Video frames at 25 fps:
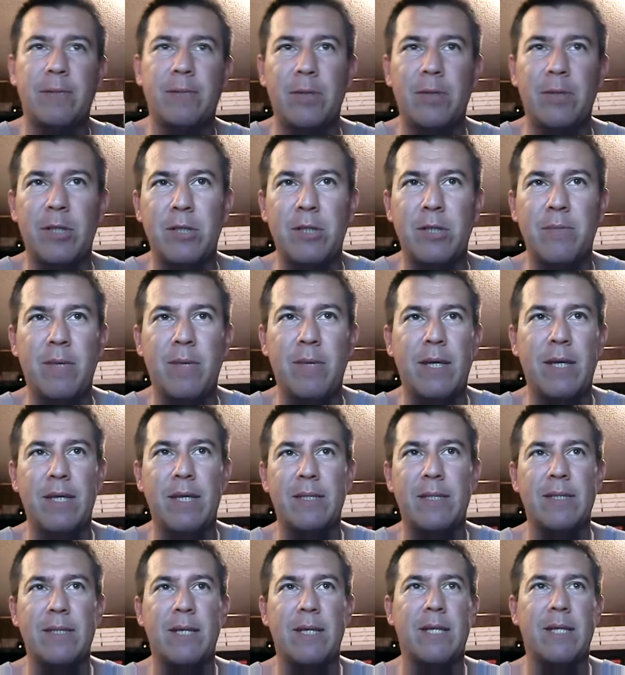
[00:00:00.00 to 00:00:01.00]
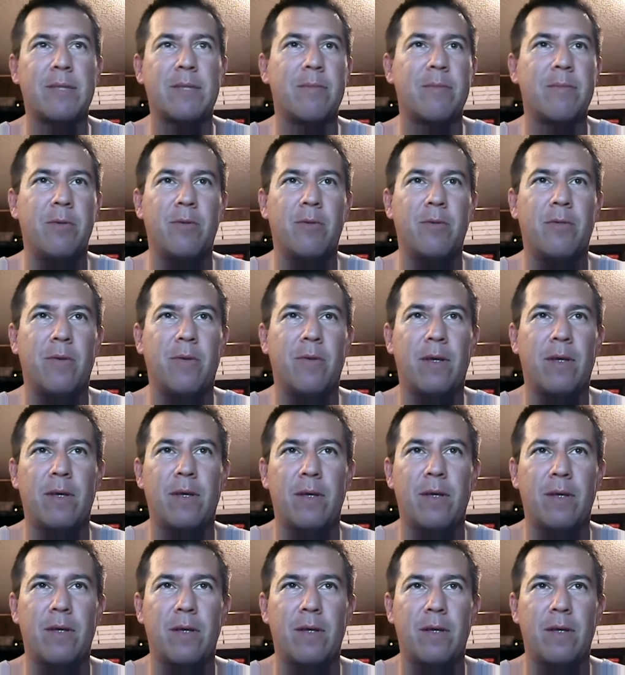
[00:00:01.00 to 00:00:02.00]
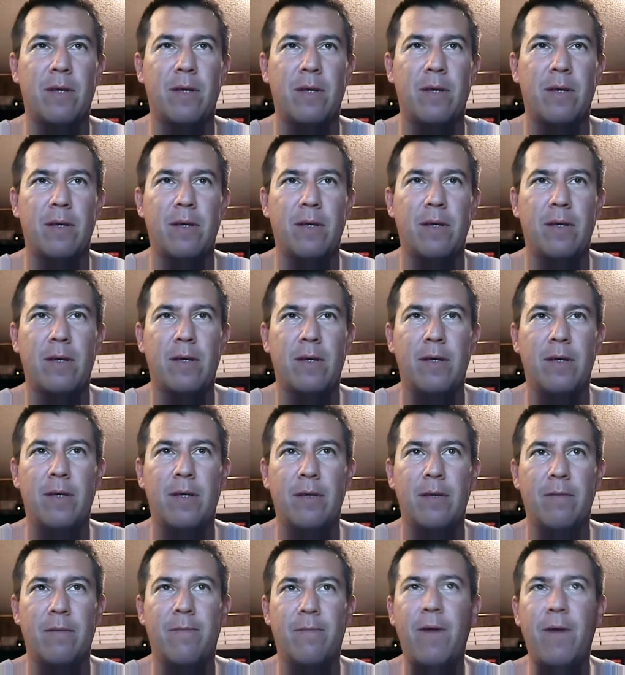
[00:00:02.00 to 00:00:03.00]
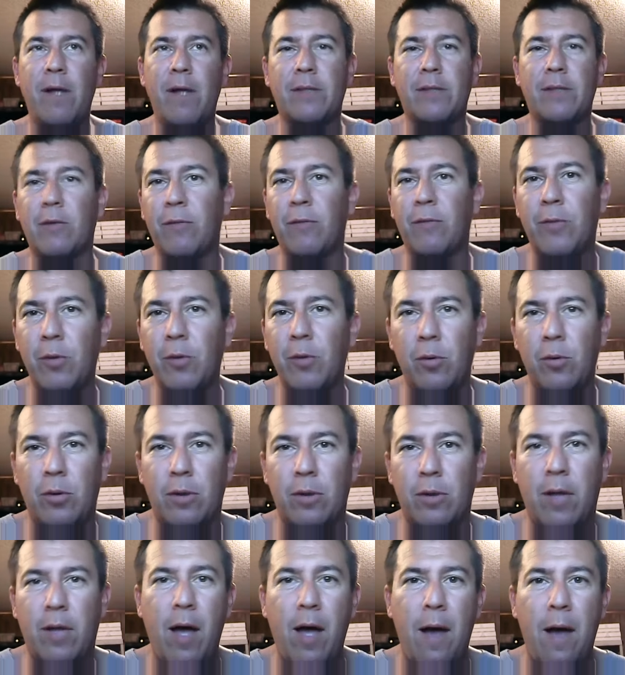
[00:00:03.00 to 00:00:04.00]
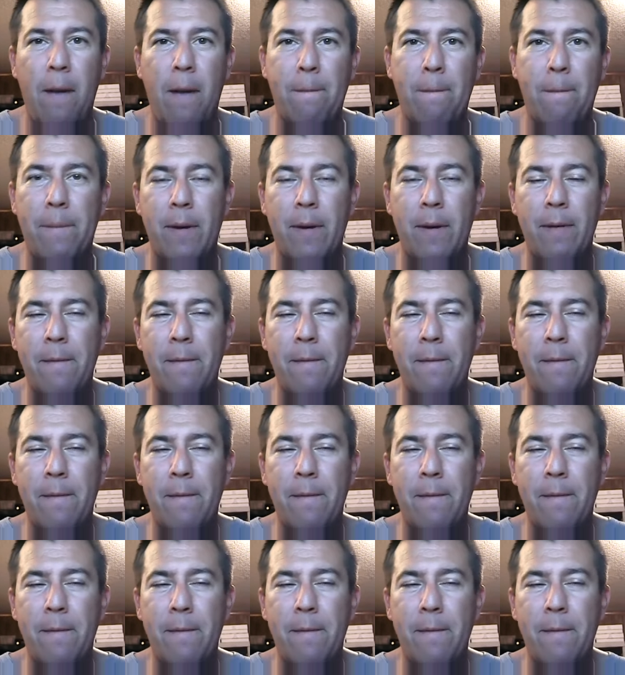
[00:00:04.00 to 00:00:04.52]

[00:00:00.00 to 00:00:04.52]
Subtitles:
that's what he should make his next movie. Fossil fuel cop.